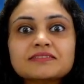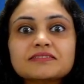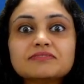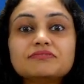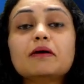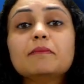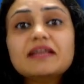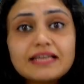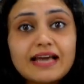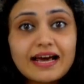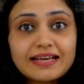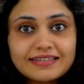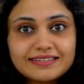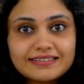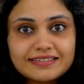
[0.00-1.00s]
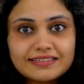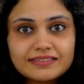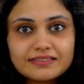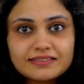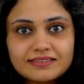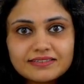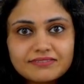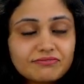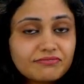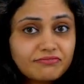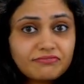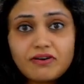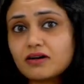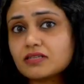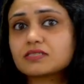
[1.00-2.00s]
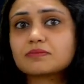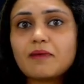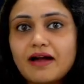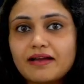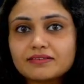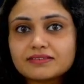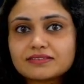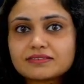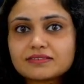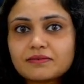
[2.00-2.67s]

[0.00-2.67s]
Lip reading: Familiarity, first bias.